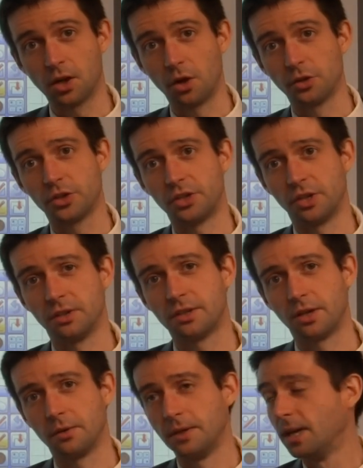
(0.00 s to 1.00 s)
constant,
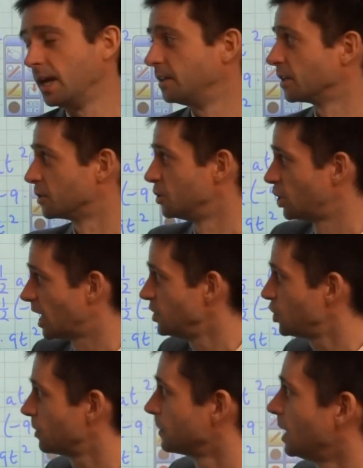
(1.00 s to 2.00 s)
so it doesn't
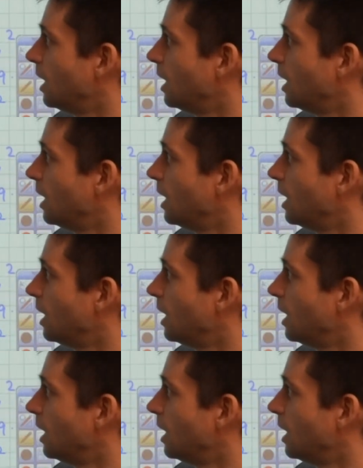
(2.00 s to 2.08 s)
change.